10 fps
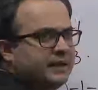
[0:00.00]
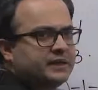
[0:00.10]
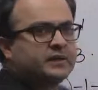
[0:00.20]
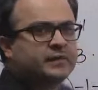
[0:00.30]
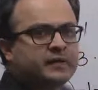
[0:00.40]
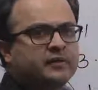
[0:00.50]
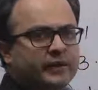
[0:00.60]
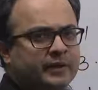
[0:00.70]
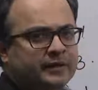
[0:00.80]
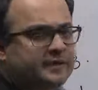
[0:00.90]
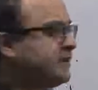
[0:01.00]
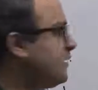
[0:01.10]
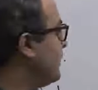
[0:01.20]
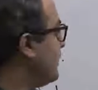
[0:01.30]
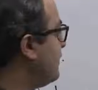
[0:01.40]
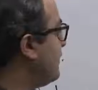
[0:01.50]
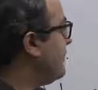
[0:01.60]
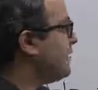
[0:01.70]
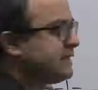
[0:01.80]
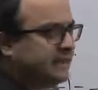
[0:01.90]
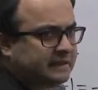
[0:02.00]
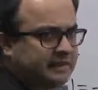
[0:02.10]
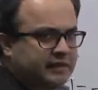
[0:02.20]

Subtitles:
the dependent variable, essentially what you mean is that